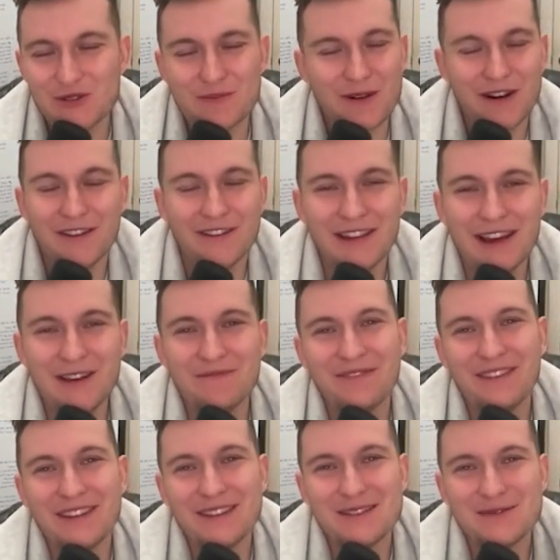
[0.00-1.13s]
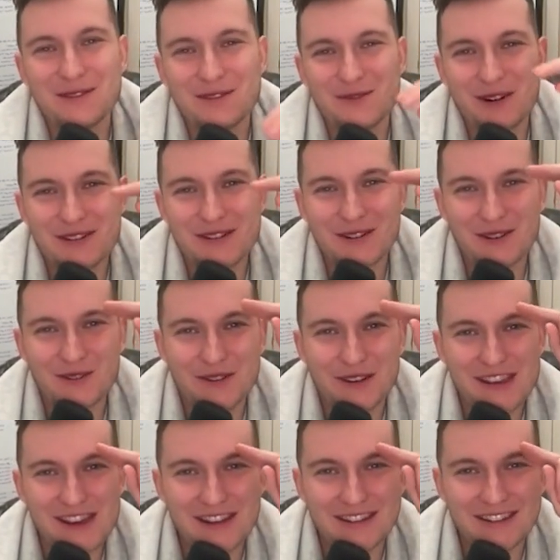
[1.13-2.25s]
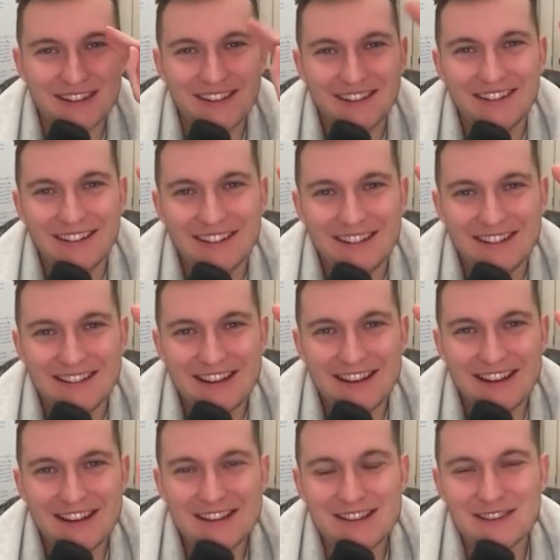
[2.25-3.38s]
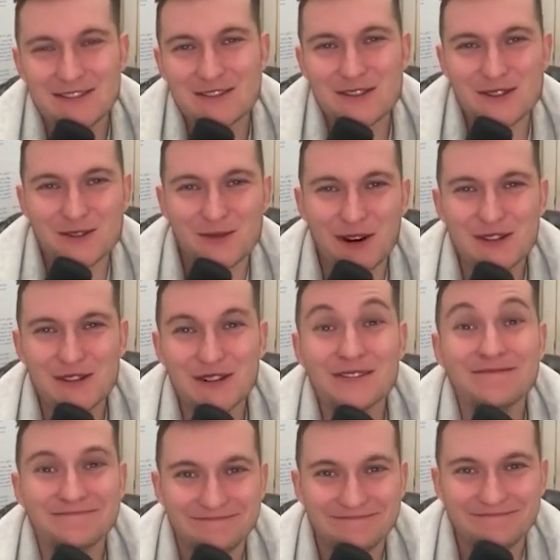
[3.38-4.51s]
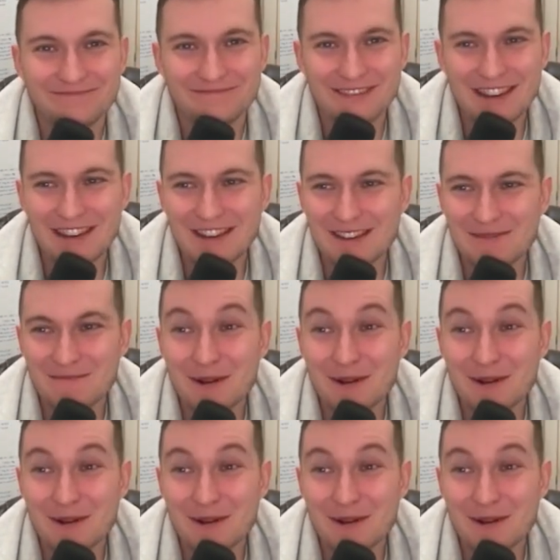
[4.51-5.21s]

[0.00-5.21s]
But other than that, thank you so much for watching all the way to the end. Take it easy. Cheers for watching. Take it easy.